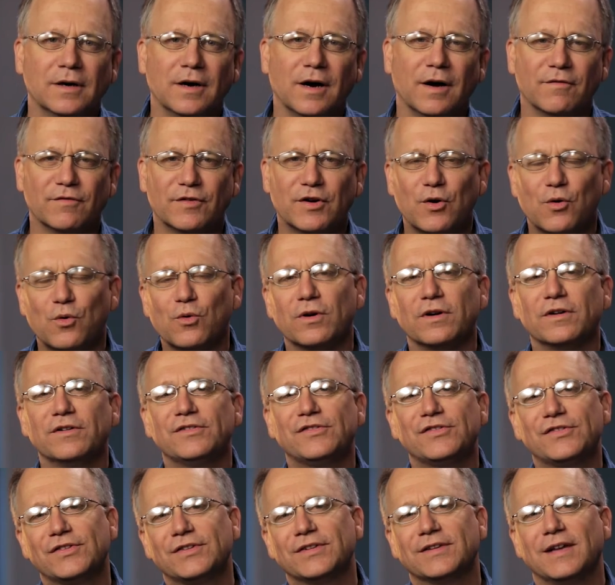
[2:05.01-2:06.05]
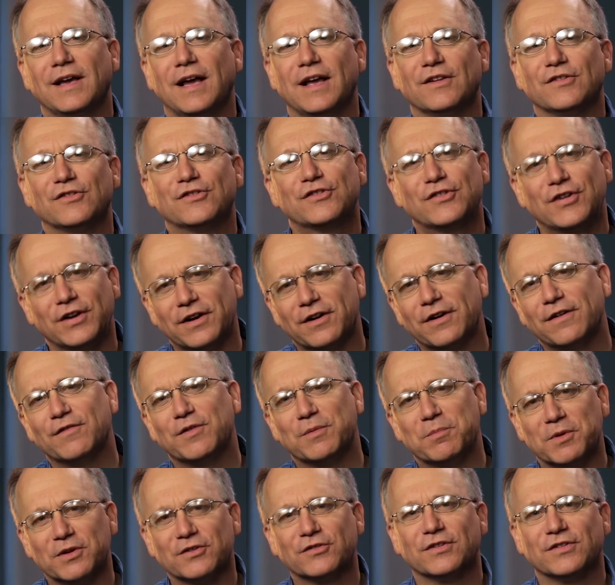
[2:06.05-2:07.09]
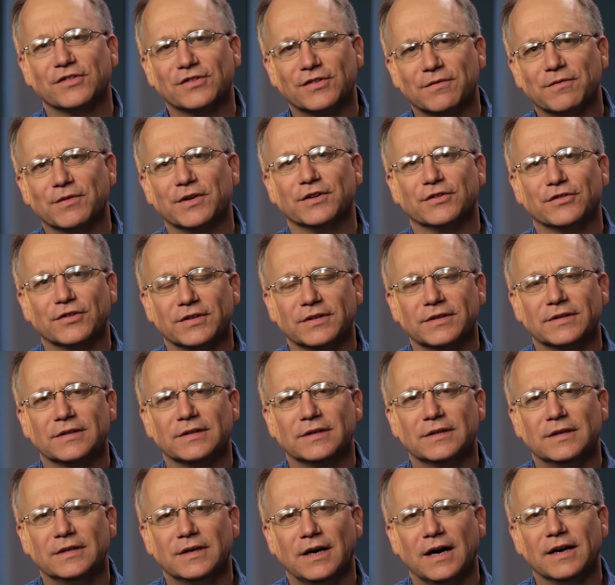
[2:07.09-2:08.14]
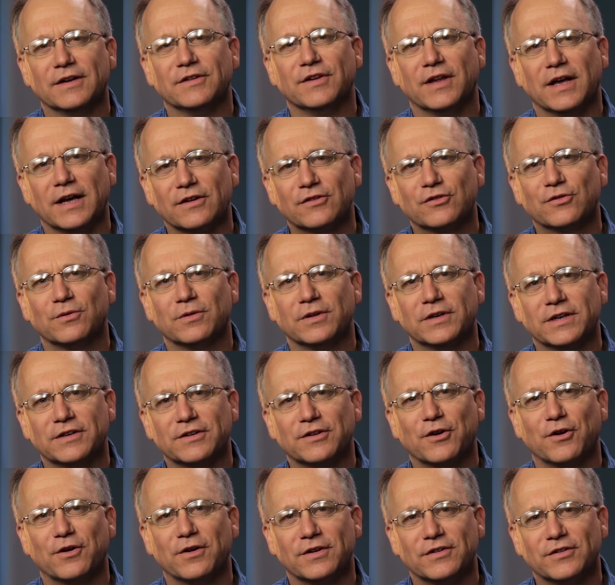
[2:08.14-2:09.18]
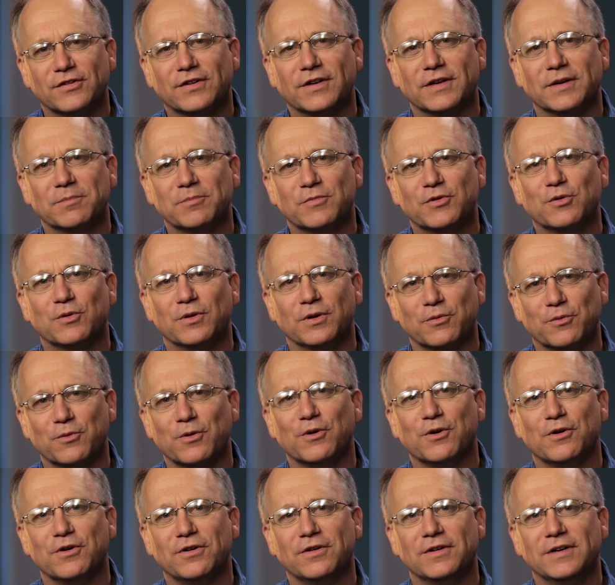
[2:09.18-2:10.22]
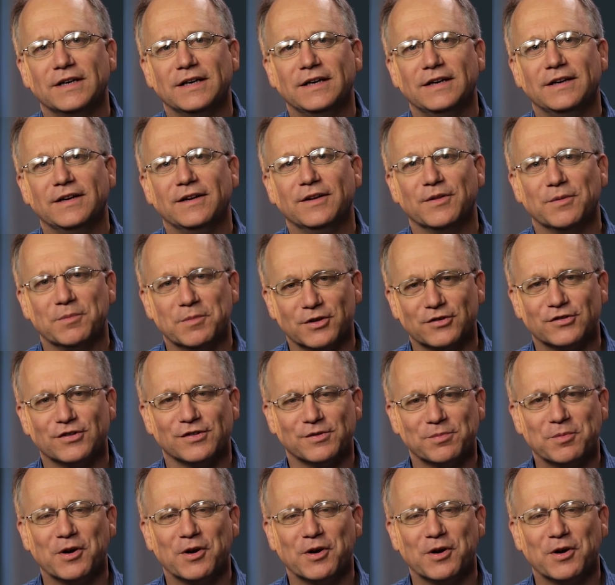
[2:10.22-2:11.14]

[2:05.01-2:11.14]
Of course, as chair of the missions division, I naturally encouraged him to enroll in the missions